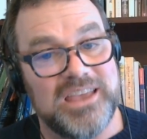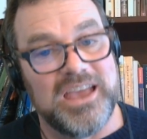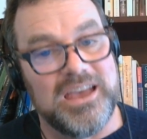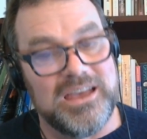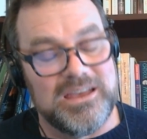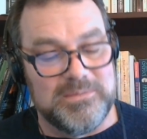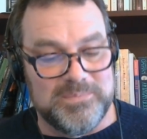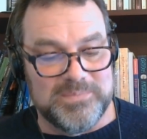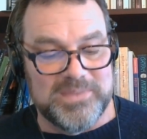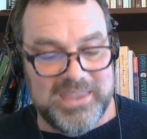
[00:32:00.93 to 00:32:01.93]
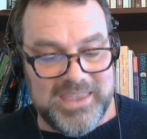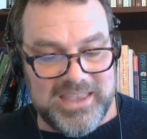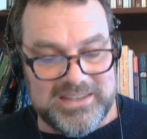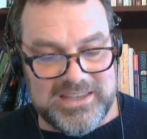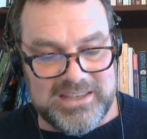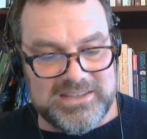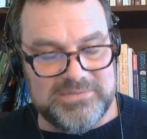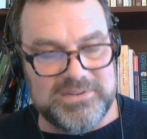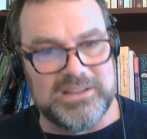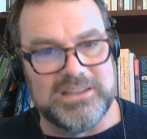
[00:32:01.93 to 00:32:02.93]
Um, and, and
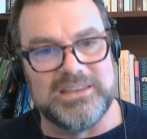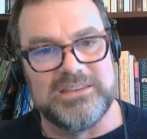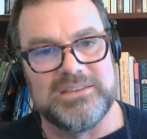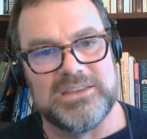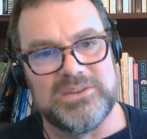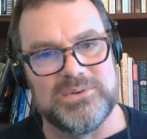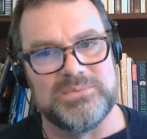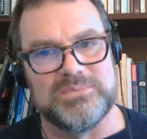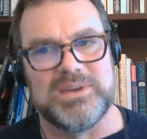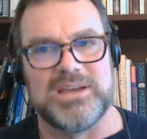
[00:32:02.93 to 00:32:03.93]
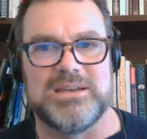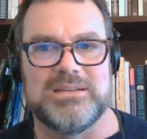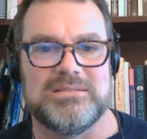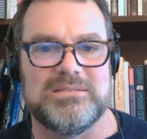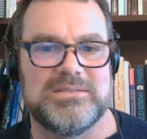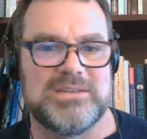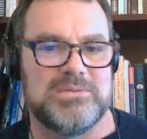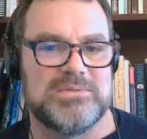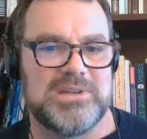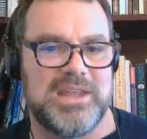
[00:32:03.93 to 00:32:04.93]
definitely that you uh,
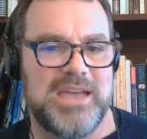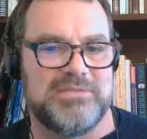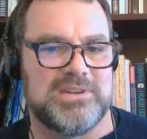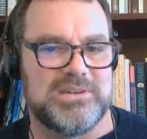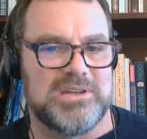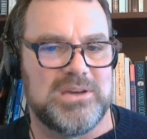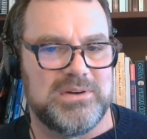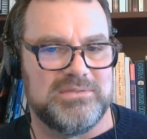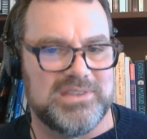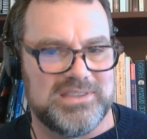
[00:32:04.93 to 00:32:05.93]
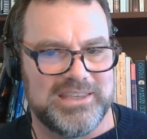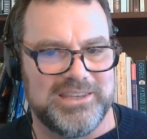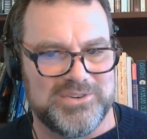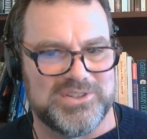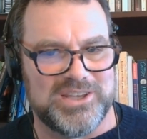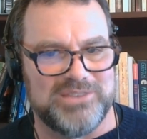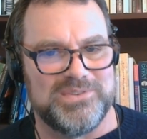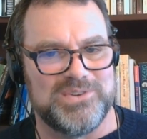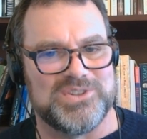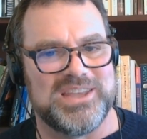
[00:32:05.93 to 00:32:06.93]
don't have to know everything yourself.
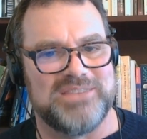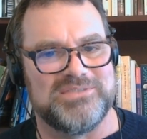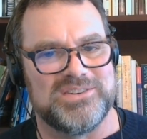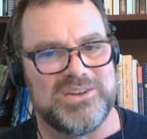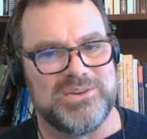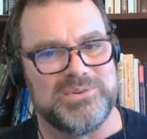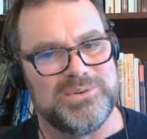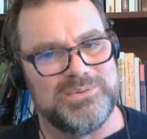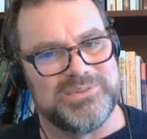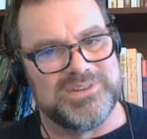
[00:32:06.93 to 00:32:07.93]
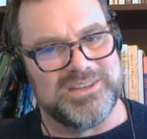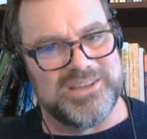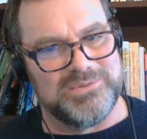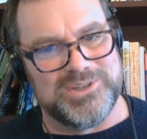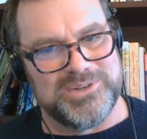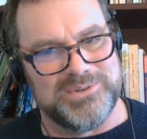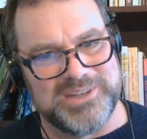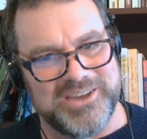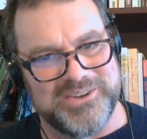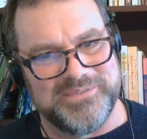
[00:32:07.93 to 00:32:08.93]
You just have to know who to go to and
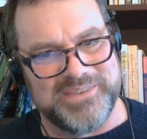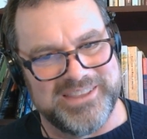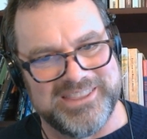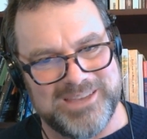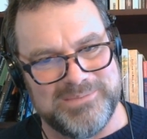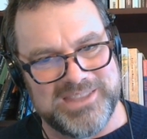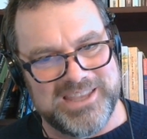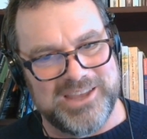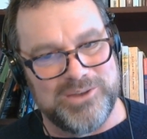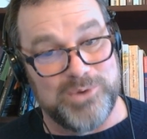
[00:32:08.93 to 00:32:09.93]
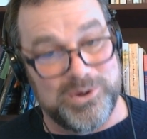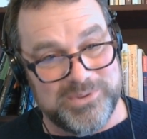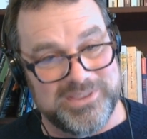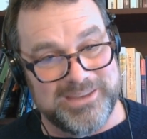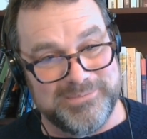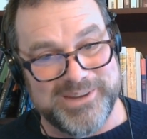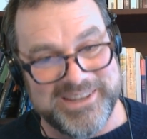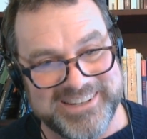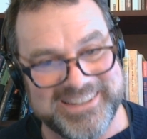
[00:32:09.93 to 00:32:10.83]
how to find them and then how to work with them, right?